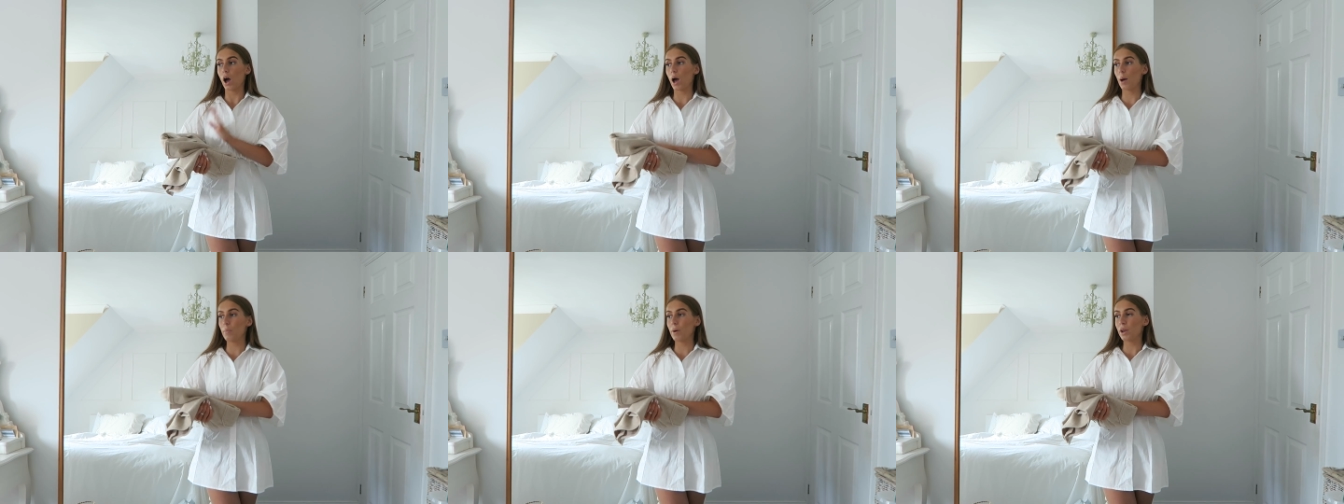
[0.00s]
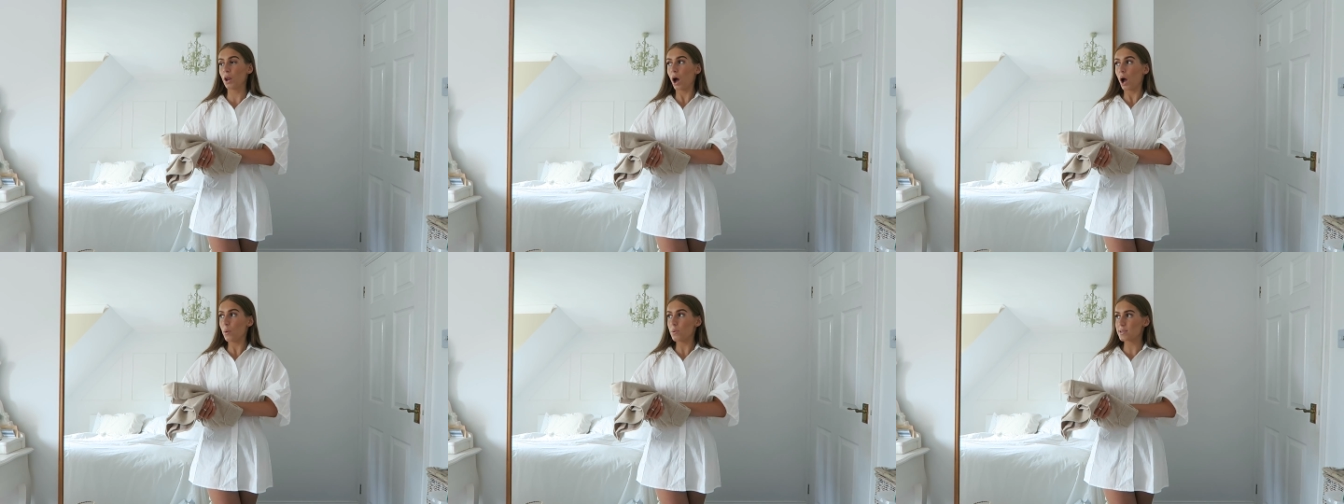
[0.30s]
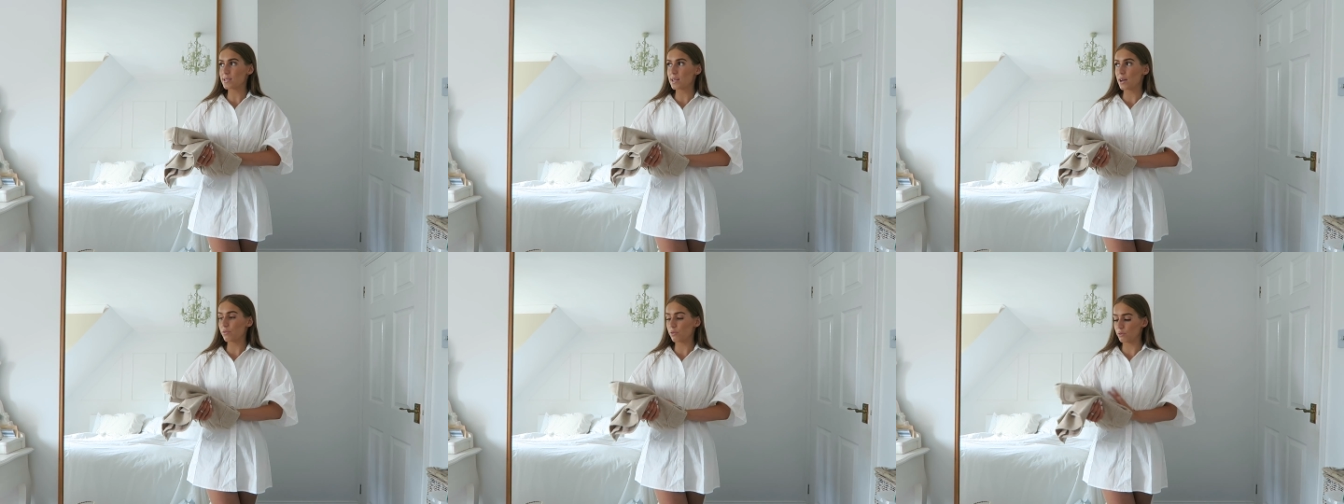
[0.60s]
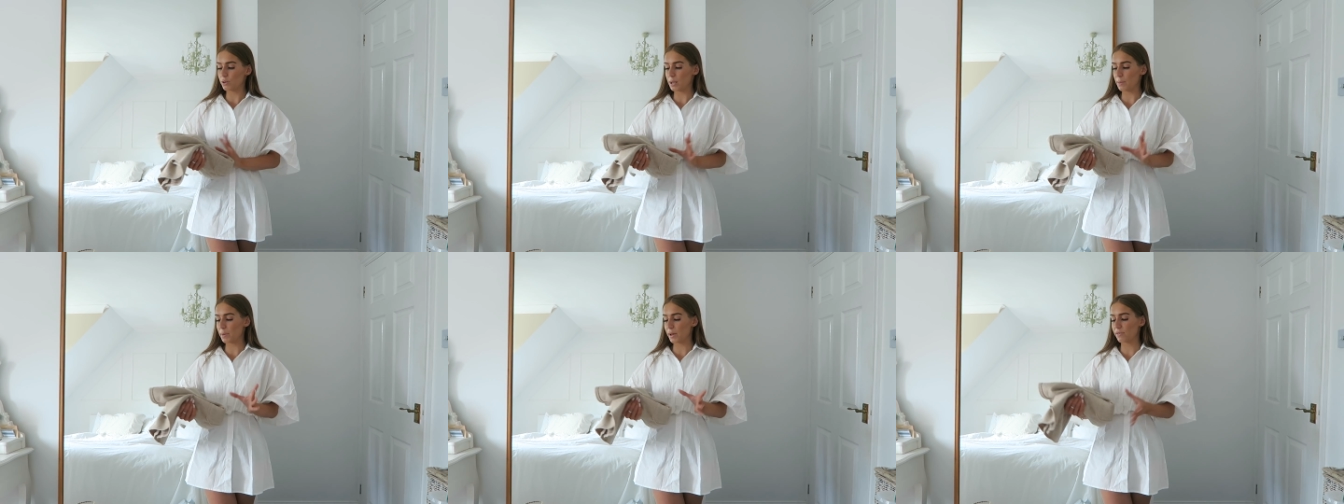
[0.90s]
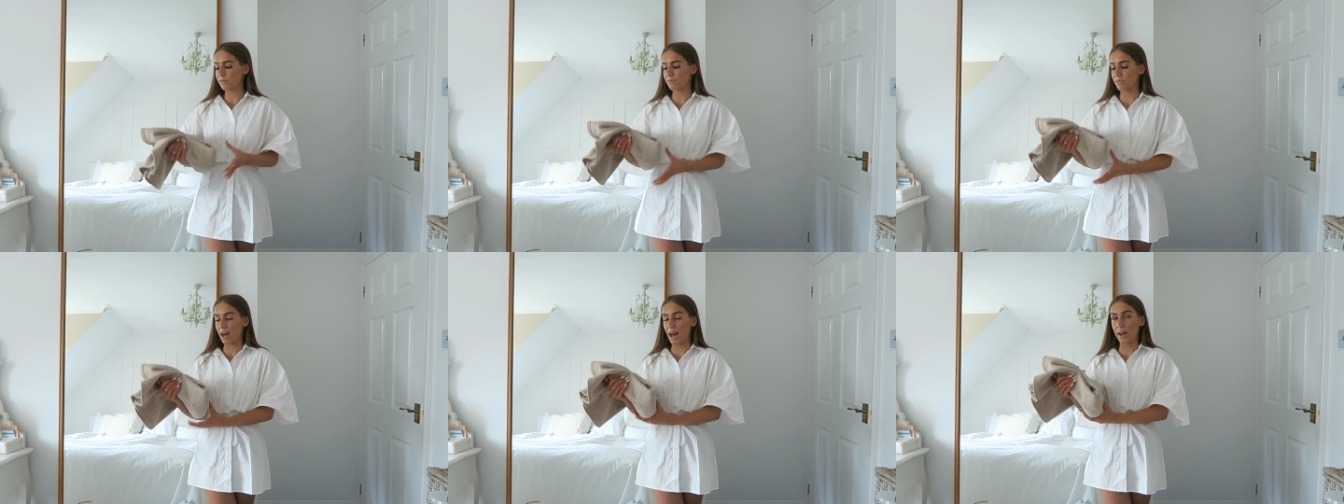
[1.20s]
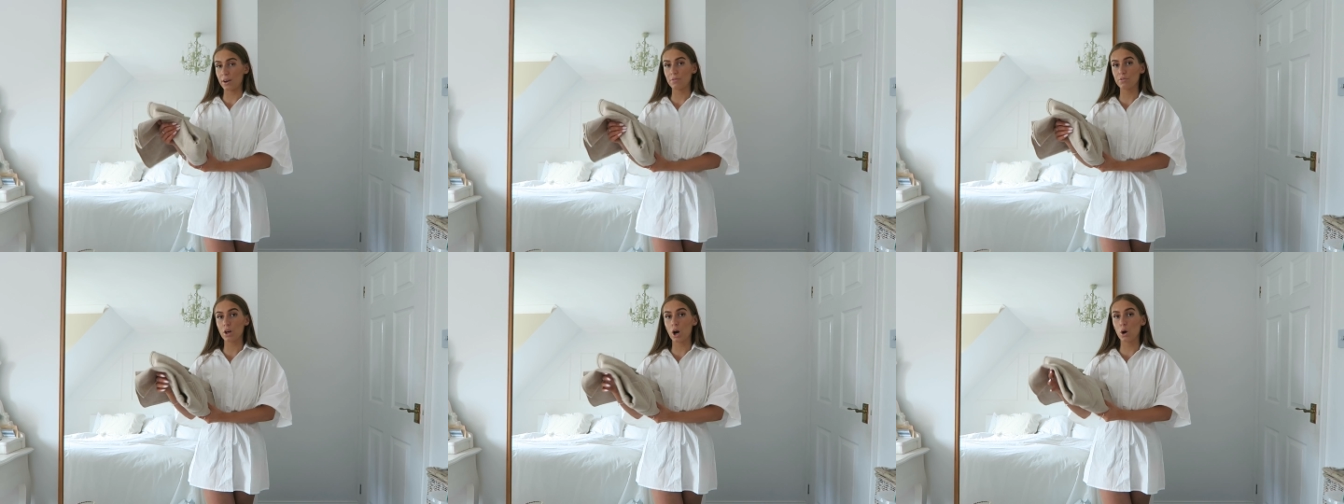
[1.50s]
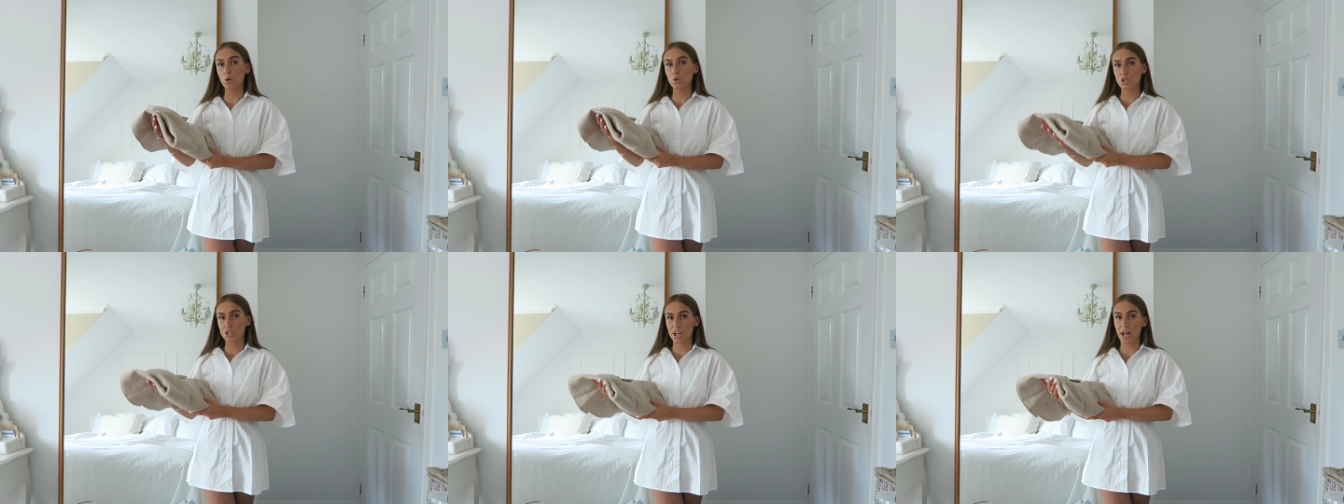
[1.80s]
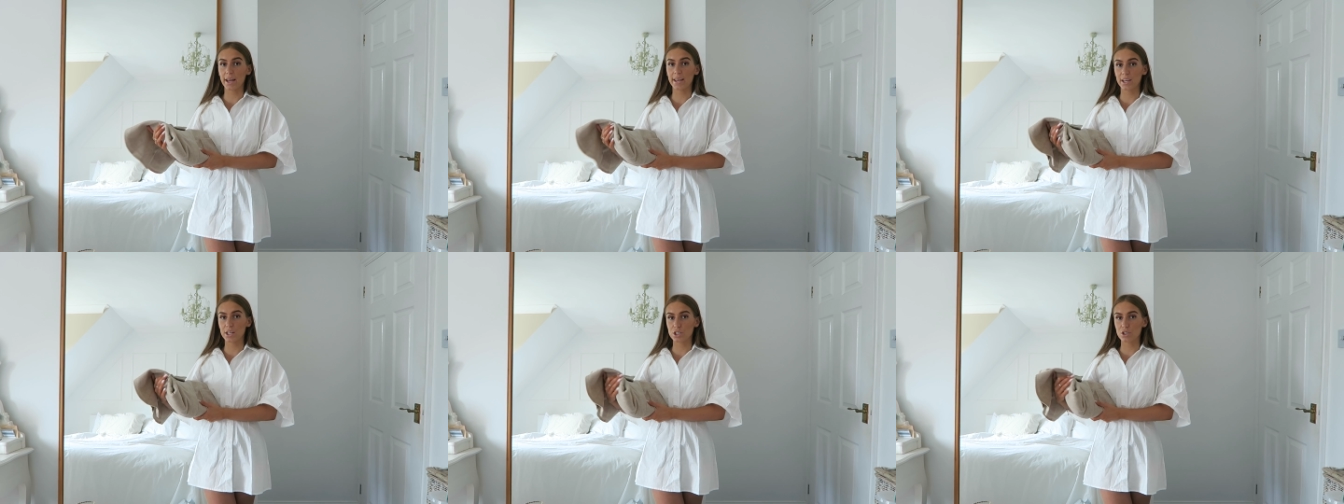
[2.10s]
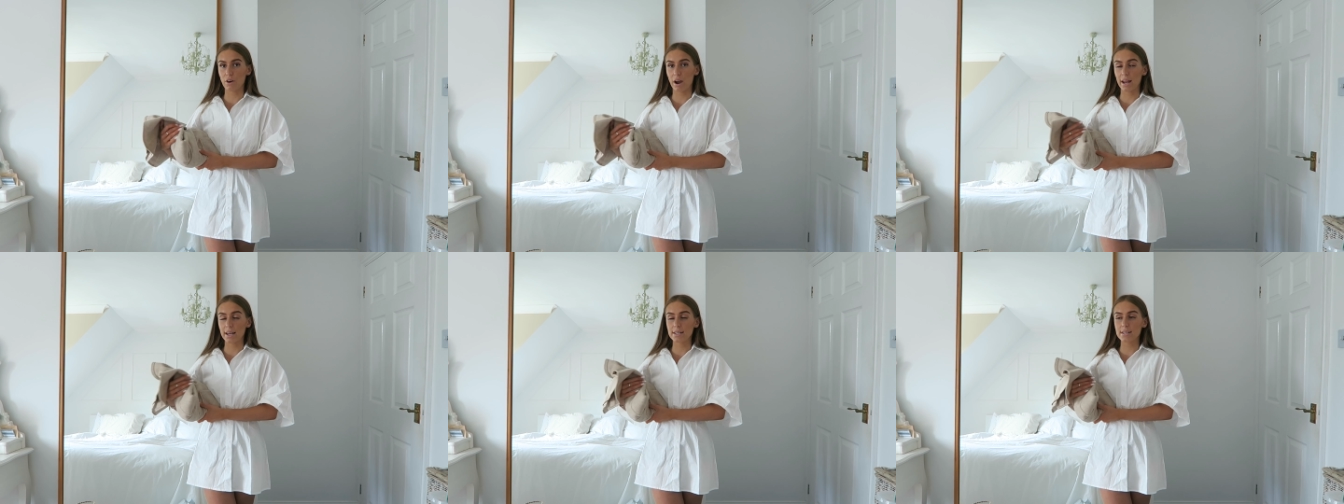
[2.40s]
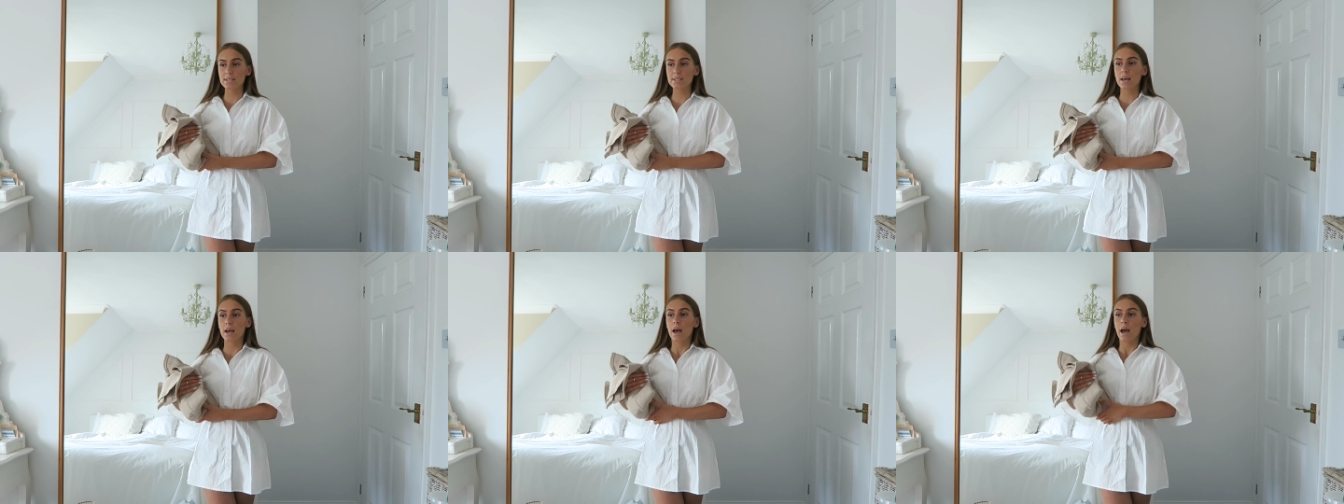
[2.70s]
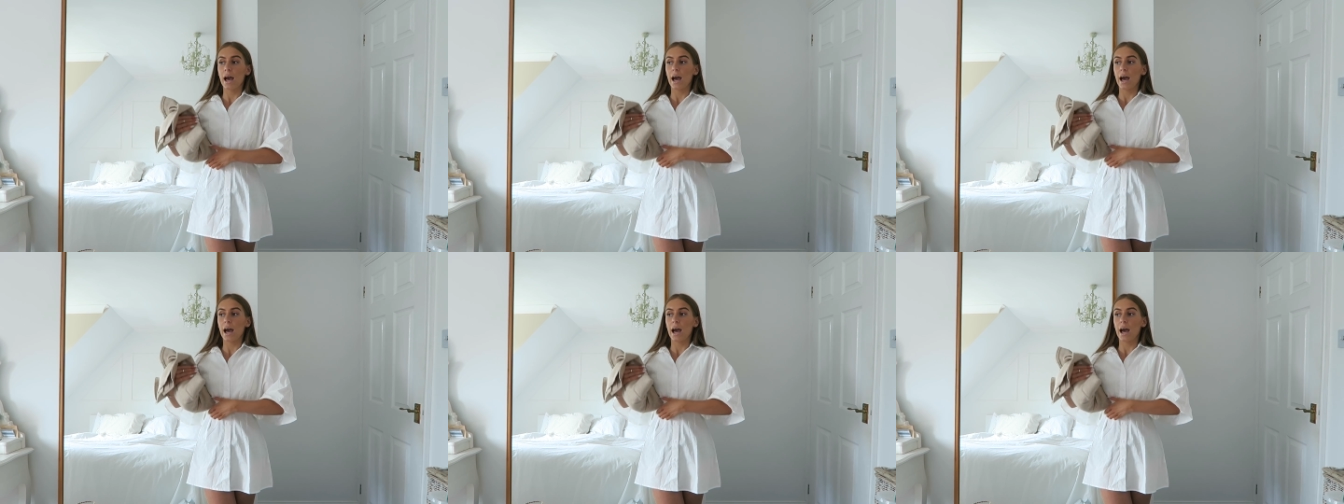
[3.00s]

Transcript: And I was never really a big fan of the whole shacket trend,